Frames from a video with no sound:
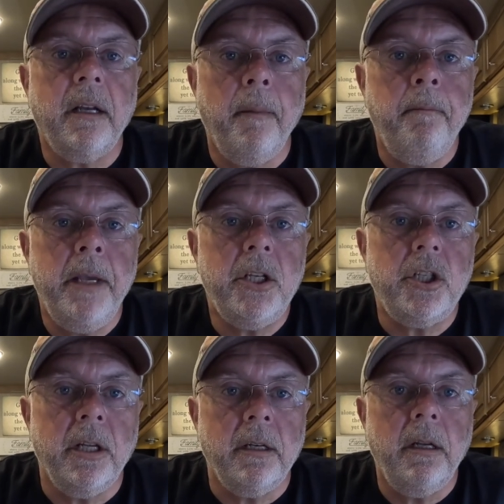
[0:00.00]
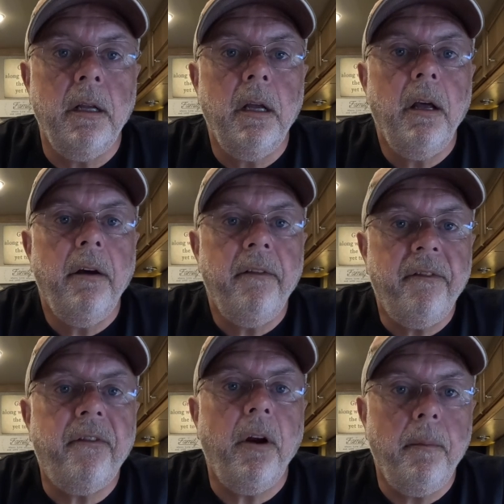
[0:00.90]
commission
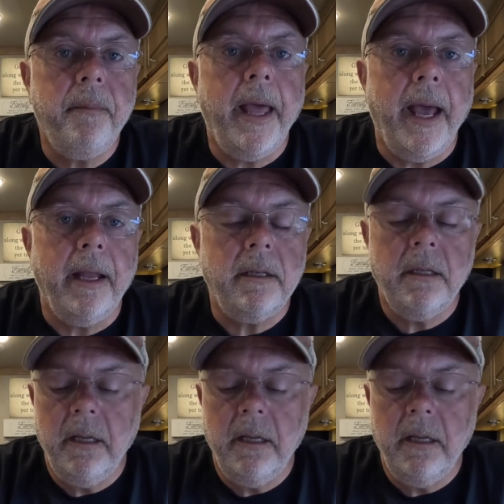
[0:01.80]
from that.